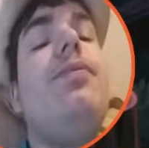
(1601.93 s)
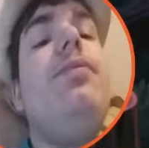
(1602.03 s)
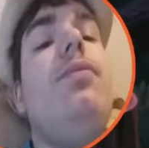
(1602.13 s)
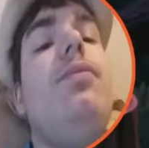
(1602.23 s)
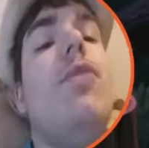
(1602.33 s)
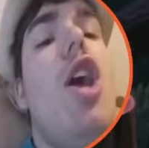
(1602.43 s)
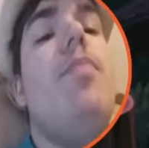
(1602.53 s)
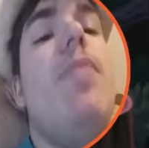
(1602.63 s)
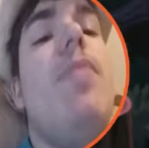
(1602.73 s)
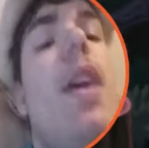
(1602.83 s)
Nope,
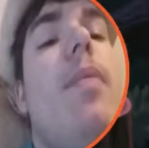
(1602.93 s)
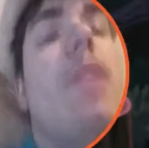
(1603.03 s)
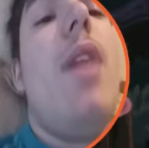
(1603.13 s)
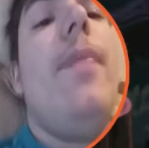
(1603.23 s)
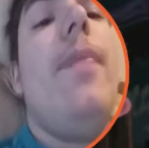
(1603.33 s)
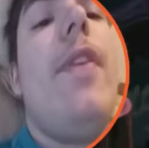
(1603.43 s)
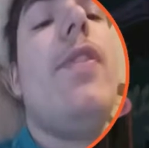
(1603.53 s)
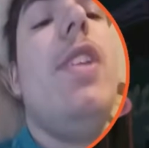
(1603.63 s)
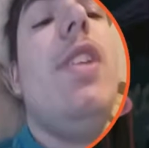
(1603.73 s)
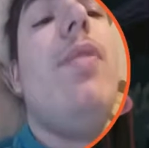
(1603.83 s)
yeah, i have never seen a
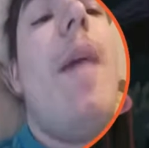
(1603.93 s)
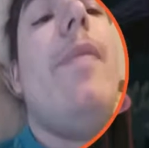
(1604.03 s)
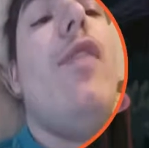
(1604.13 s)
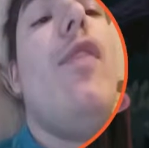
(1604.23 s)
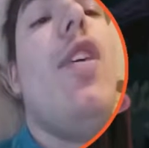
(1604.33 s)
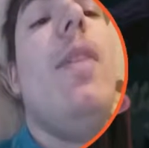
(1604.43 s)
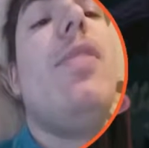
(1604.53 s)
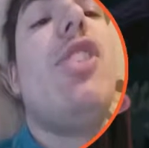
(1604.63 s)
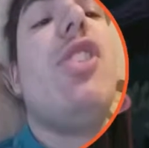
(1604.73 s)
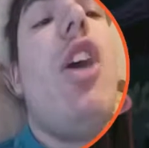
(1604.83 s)
rap before. I'm
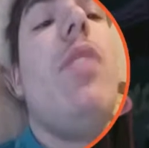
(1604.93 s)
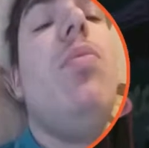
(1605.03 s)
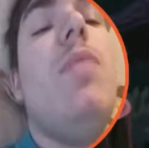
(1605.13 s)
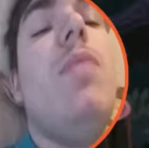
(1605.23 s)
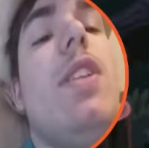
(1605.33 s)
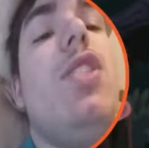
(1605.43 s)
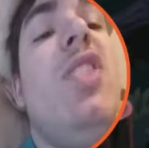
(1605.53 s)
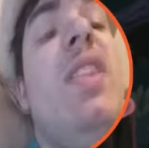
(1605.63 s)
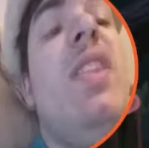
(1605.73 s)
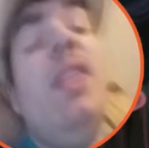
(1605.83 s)
sorry. Uh, she,
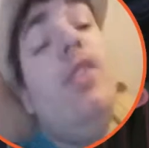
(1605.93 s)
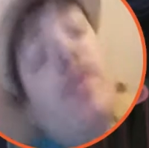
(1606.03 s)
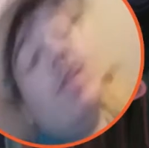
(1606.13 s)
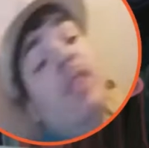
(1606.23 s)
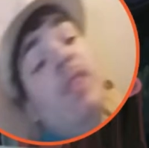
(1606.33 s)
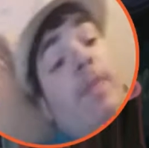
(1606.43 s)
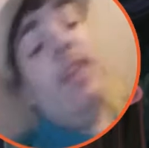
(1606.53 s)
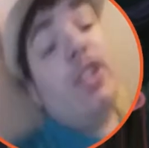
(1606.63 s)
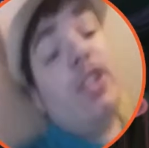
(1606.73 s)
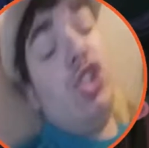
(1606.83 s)
you could be a piece of
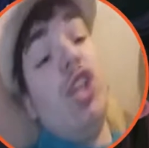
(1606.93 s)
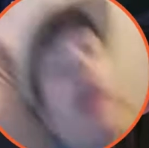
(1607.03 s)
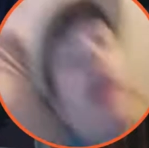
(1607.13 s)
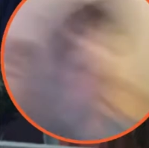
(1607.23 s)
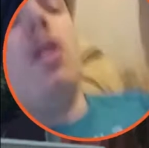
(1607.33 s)
shit, but I, I